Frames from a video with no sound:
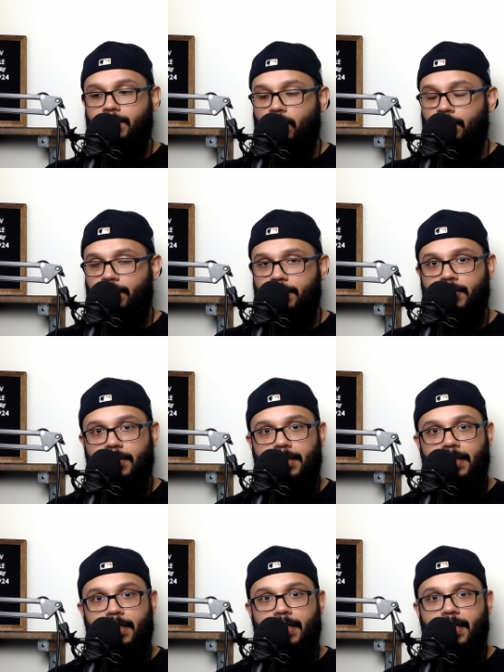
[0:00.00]
more
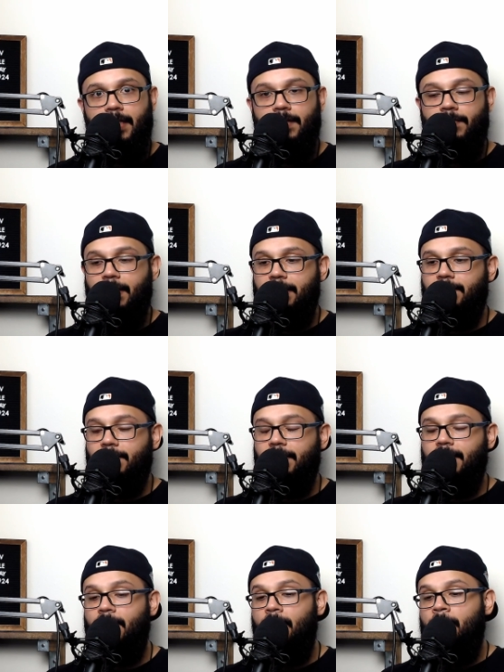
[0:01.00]
efficiently and
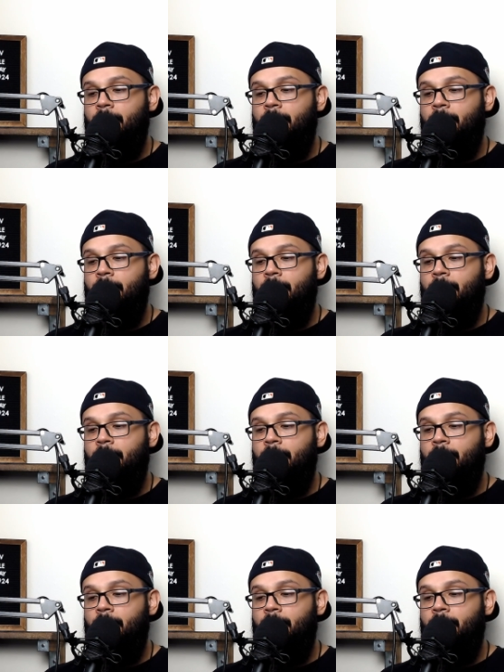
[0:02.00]
effectively.